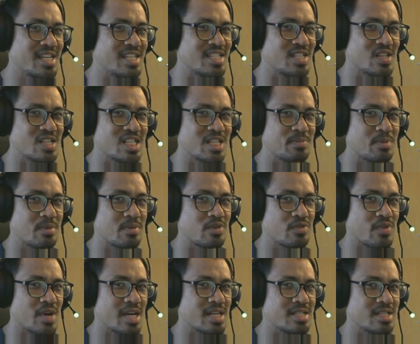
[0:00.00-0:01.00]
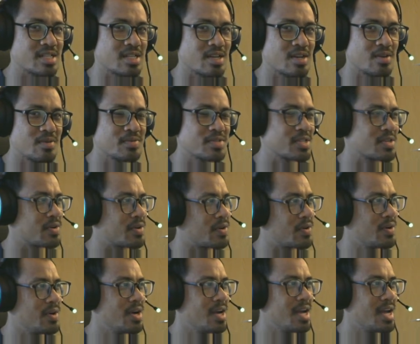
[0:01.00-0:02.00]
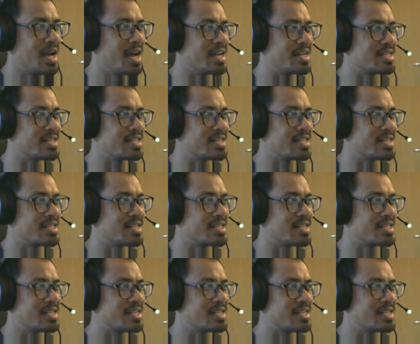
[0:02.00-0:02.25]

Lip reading: is not CPP file itself. So I